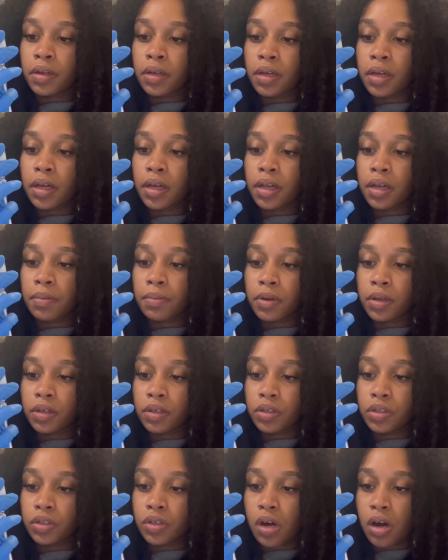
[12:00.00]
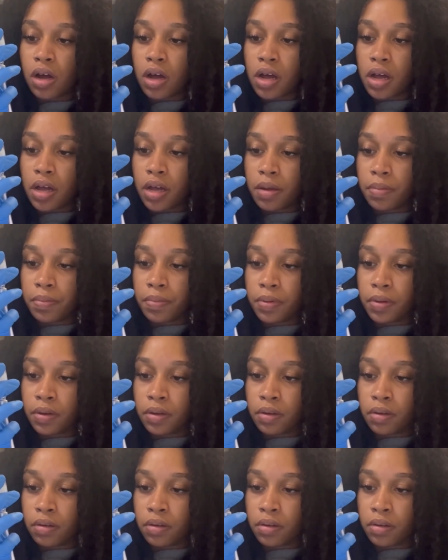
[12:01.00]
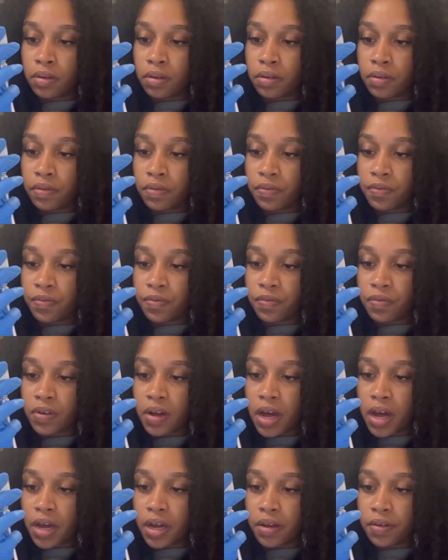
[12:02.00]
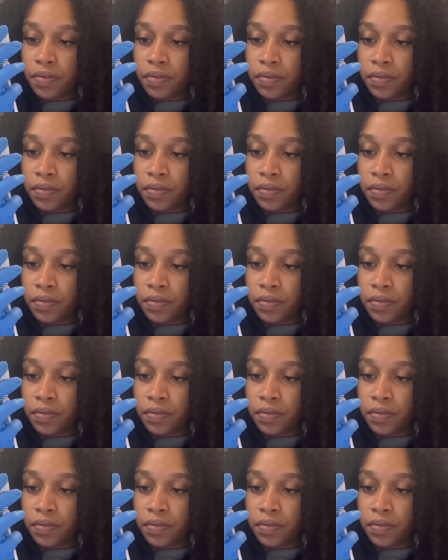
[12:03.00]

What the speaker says: And I'm going to draw up 5.